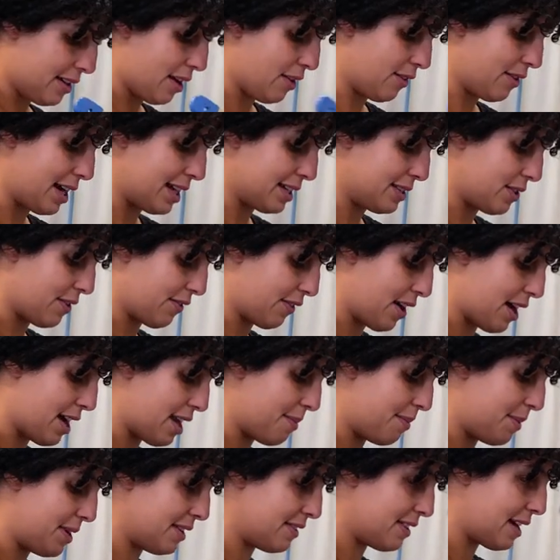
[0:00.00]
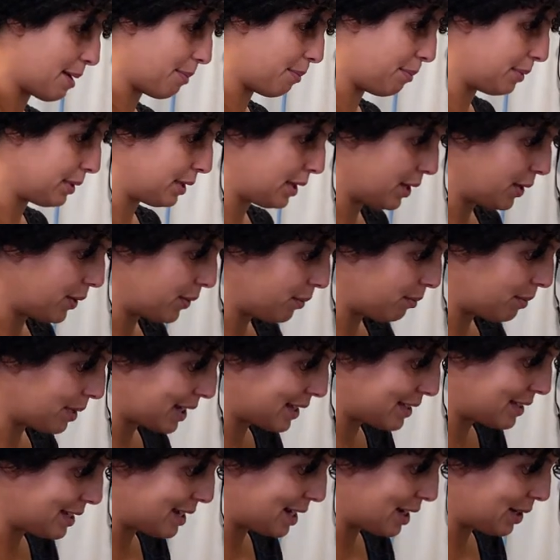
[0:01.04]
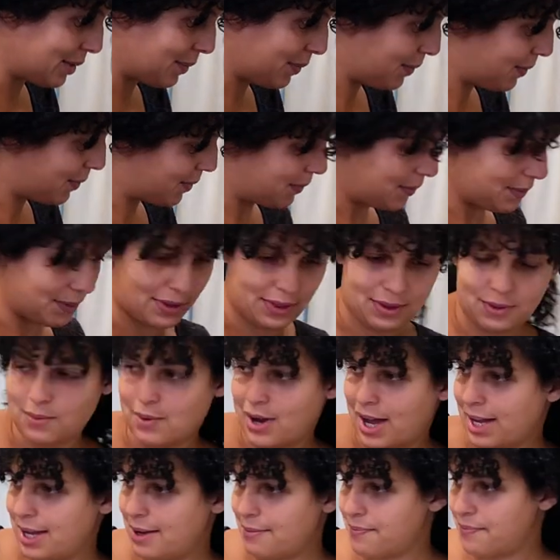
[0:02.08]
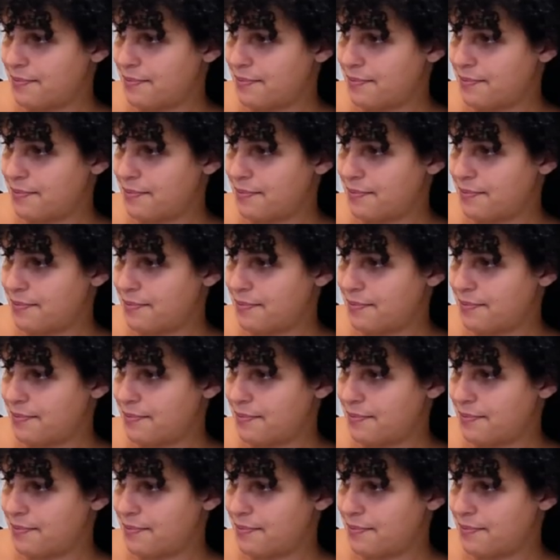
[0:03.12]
Alright, so I've got a bit of that blue mixed in with the white.